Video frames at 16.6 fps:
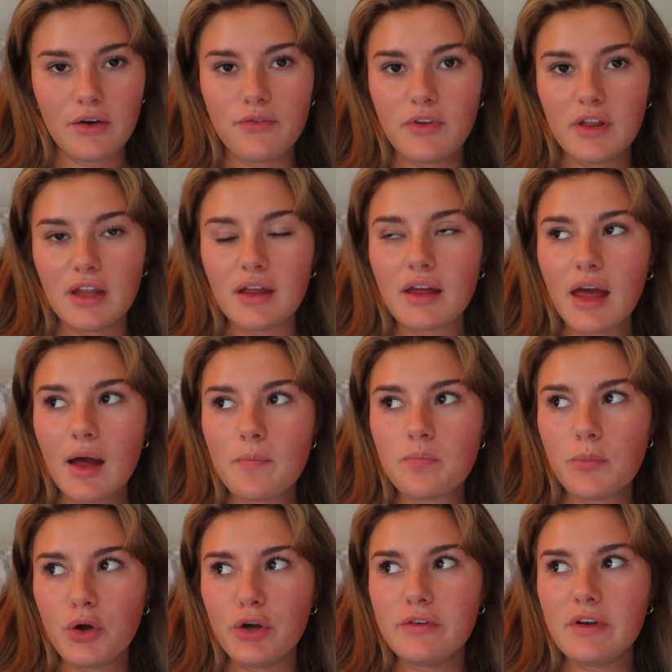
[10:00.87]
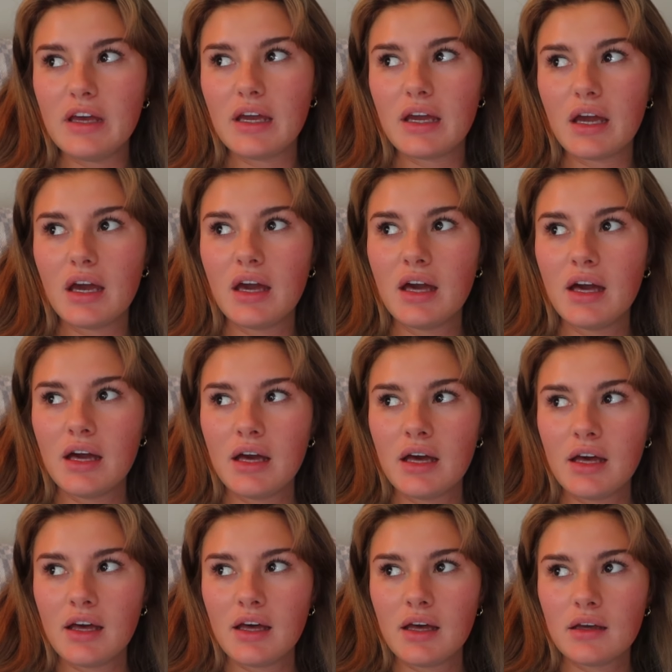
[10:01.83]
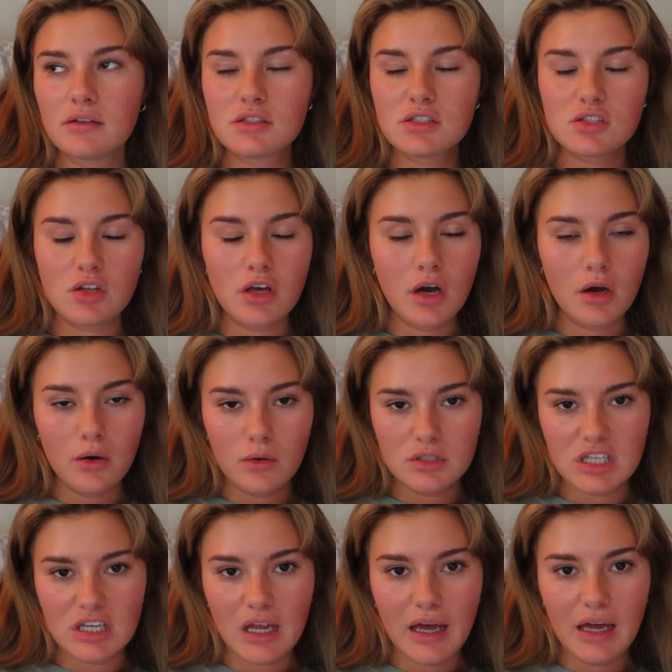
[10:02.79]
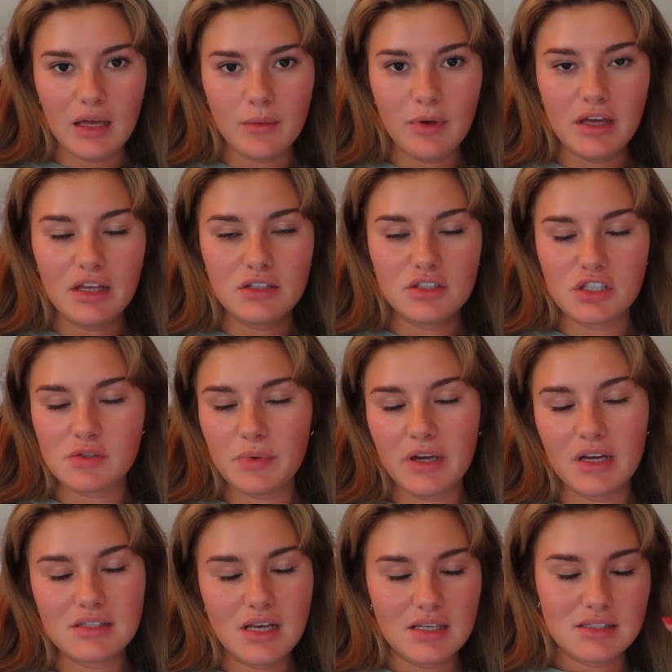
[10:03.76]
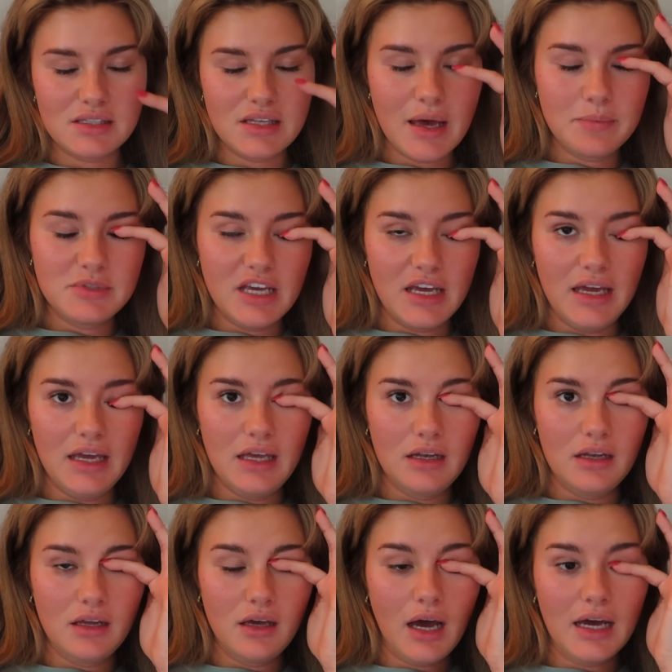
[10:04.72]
I feel like I'm moving slow today just because I slept in.